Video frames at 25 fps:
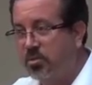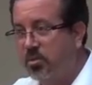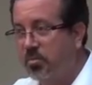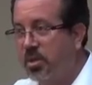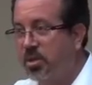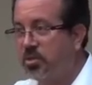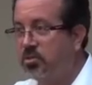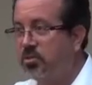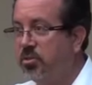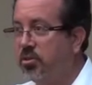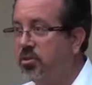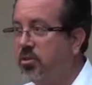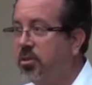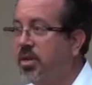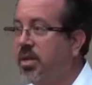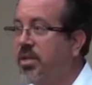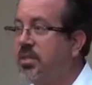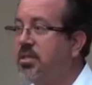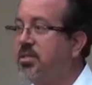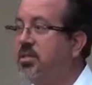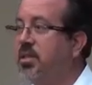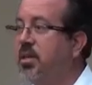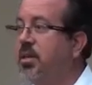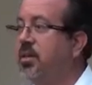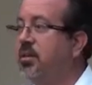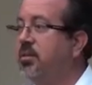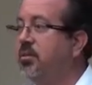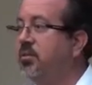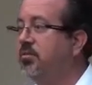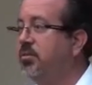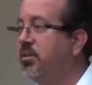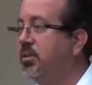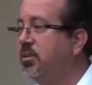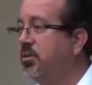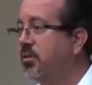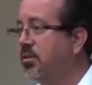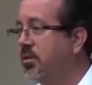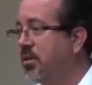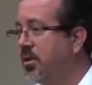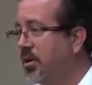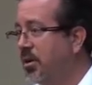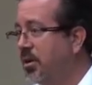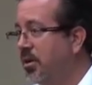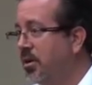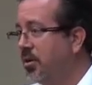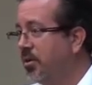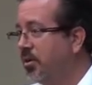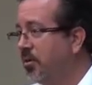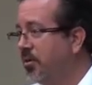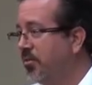so make sure you're on acyclovir
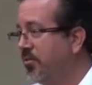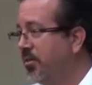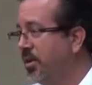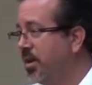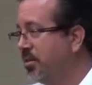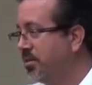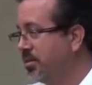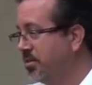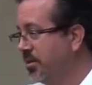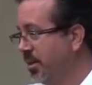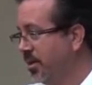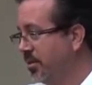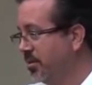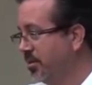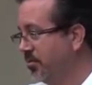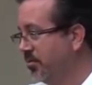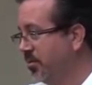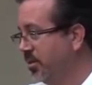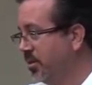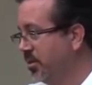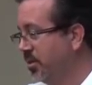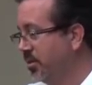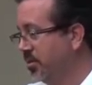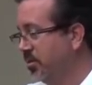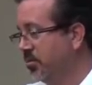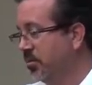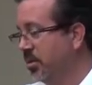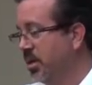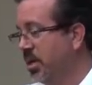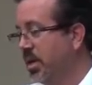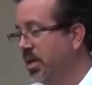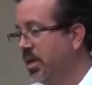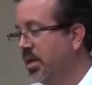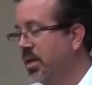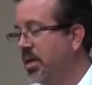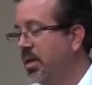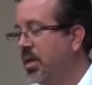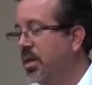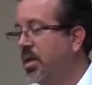or valcyclovir, okay?